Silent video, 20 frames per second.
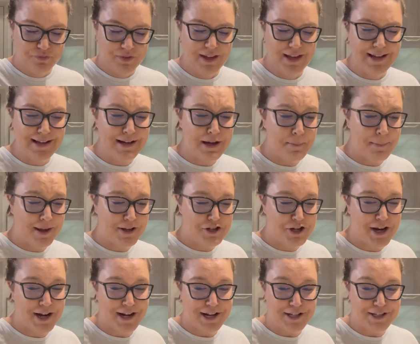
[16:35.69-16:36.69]
I made
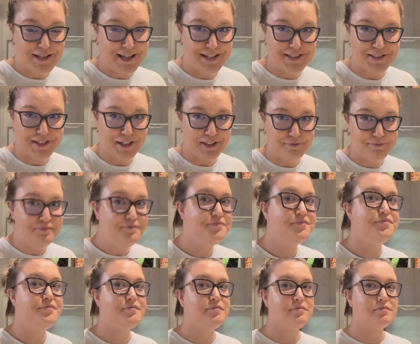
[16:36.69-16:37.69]
Chinese last night.
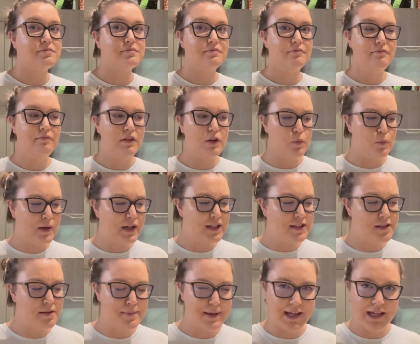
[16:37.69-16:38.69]
We
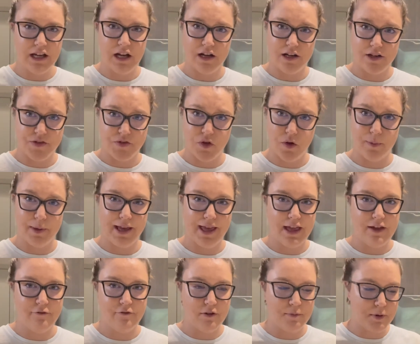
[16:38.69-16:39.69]
got the big yakisoba
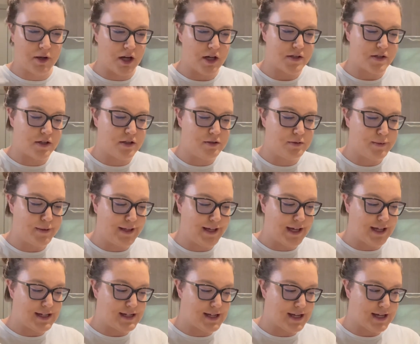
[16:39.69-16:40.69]
kit from Costco,
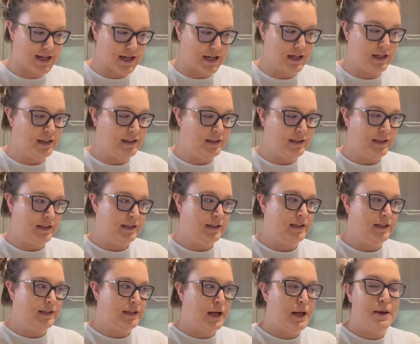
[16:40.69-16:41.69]
and I
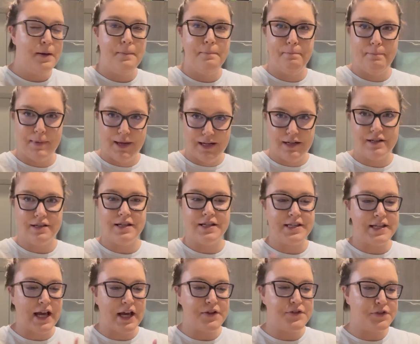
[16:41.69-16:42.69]
made a
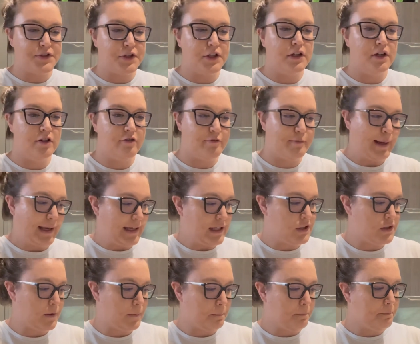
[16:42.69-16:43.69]
disaster of my
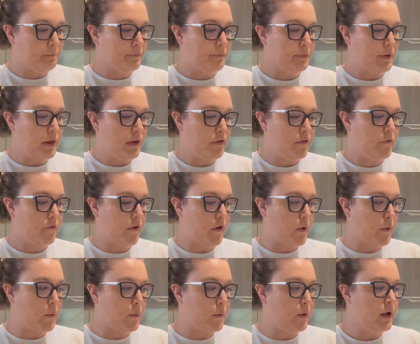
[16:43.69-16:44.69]
kitchen.
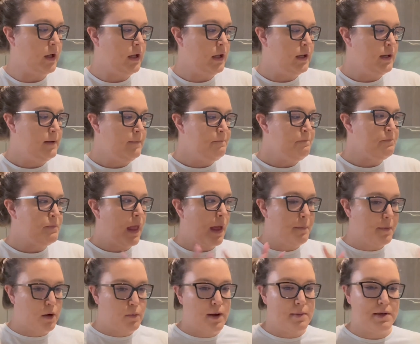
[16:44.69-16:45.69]
So I'm
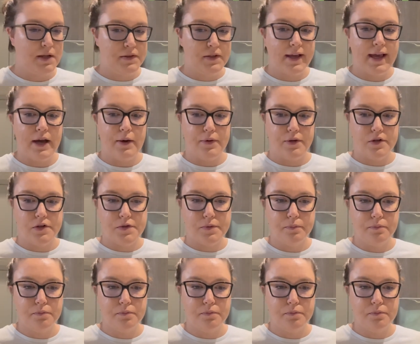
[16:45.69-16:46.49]
gonna wipe down the counters,